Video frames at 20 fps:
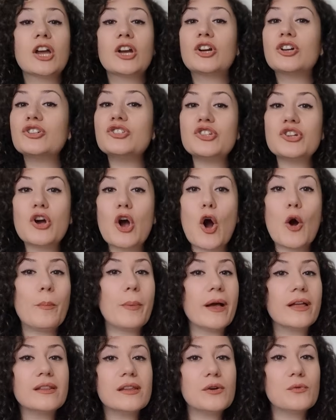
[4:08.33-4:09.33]
Could you
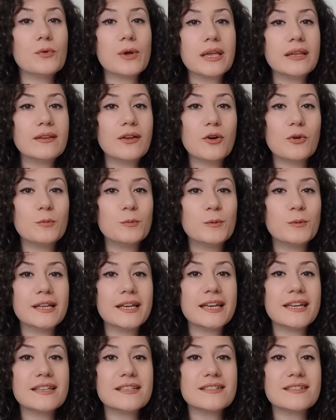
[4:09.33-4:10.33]
open the window,
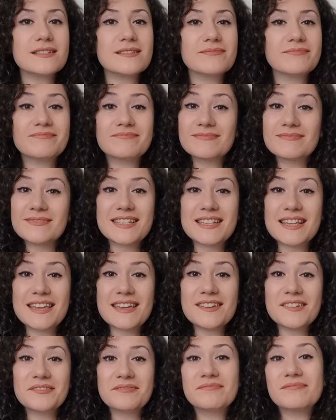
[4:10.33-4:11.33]
please?
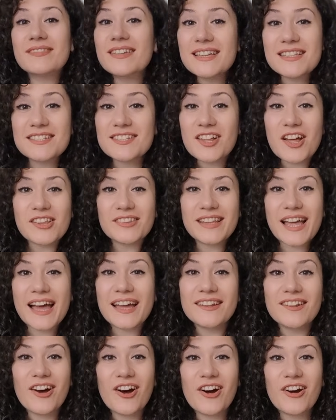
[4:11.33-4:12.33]
See, it's not
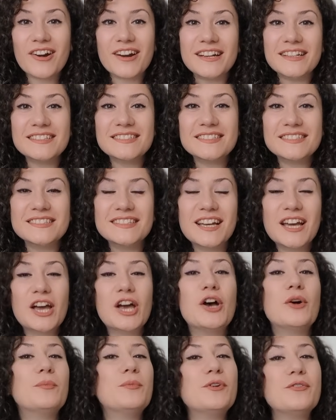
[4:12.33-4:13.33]
that hard.
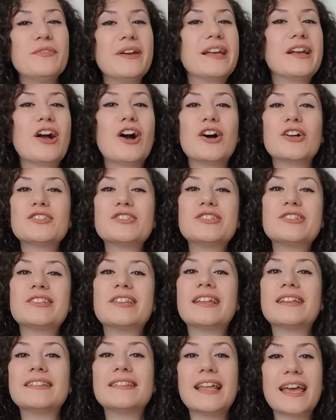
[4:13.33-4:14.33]
Moving on to
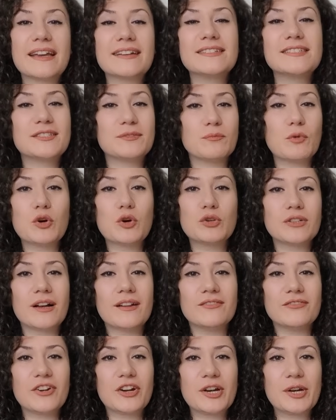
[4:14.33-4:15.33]
the next
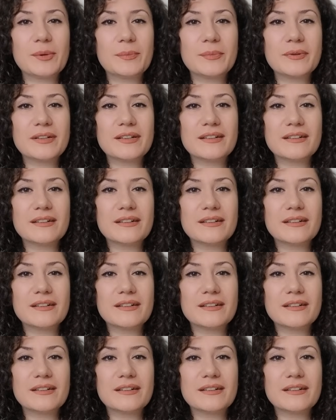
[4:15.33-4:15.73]
modal verb.